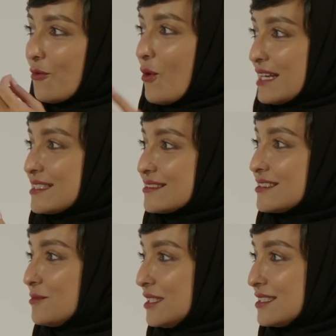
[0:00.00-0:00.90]
why
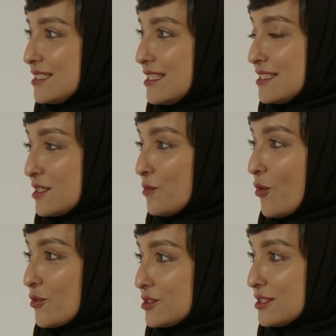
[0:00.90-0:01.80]
sustainability is
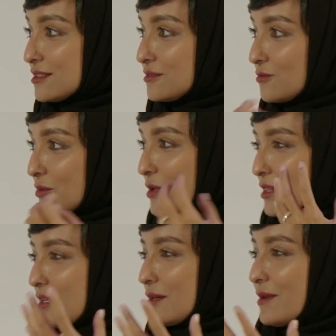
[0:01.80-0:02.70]
important when we
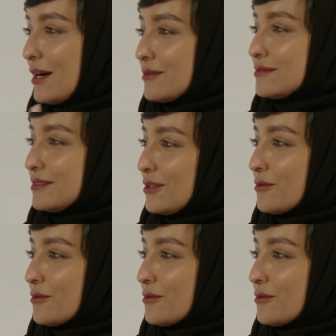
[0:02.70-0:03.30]
think about,